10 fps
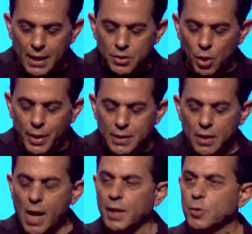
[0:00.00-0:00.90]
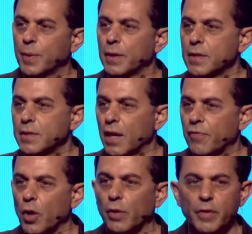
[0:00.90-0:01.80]
And so he did not experience
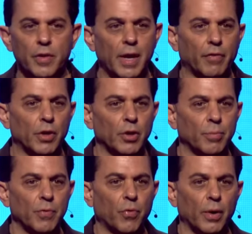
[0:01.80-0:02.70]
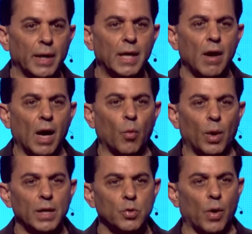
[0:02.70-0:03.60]
death. For all of you that never heard it before, Enoch
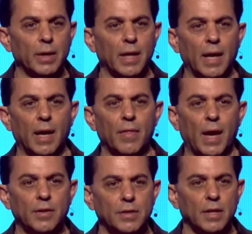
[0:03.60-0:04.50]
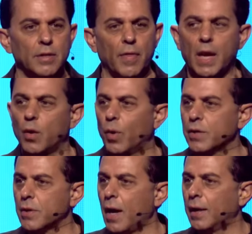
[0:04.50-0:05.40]
was one day, and then it says, and then he was